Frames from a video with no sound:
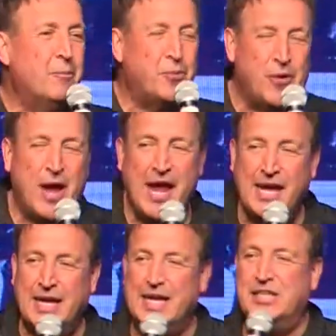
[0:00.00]
pray
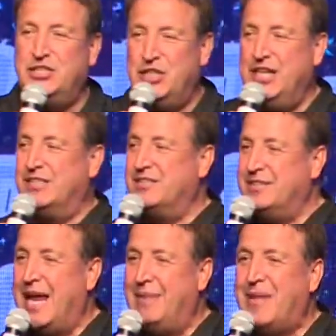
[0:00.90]
in Jesus'
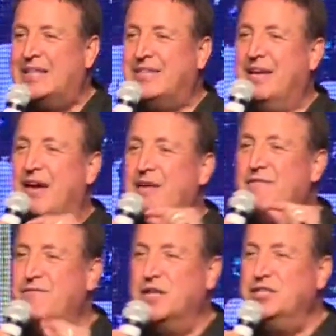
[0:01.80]
name. That's a
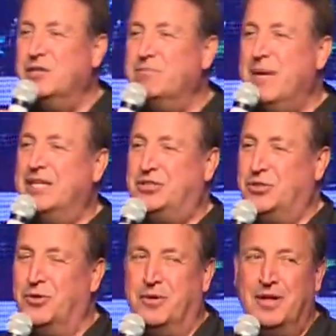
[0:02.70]

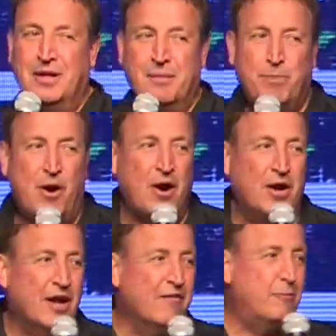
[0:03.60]
fundamental part
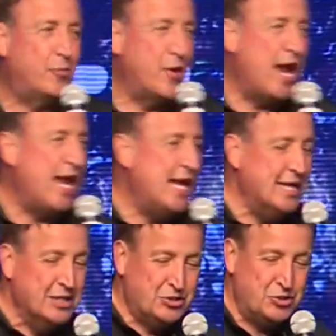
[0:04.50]
of praying
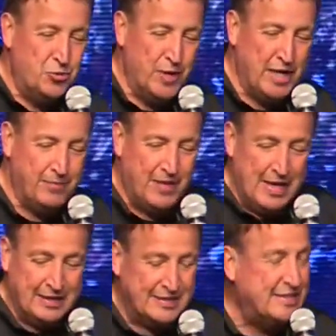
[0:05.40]
to win.
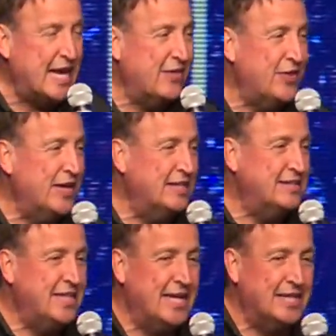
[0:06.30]
The second thing is
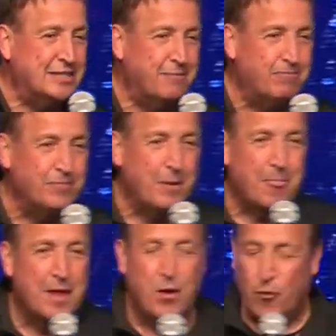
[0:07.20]
this
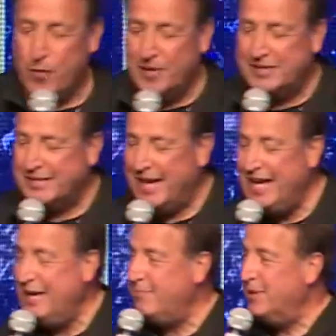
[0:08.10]
we must
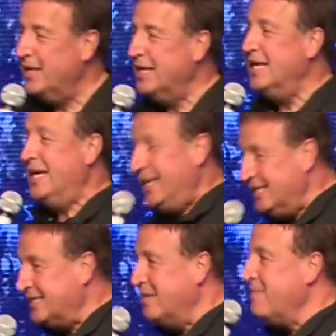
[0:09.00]
keep
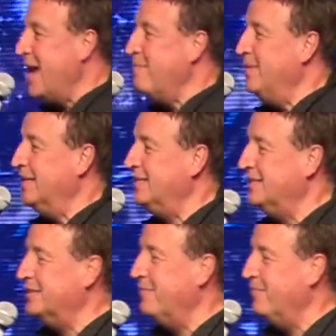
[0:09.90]
his
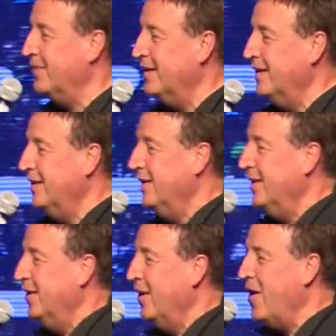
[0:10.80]
commandments.
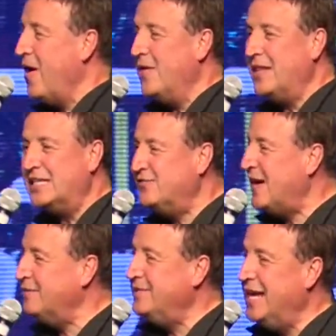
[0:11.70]
Oh, that's
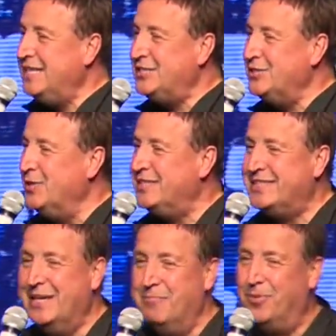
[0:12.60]
foundational. It's
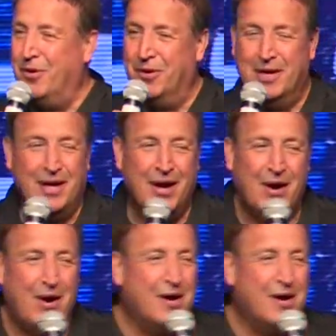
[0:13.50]
simple. Oh,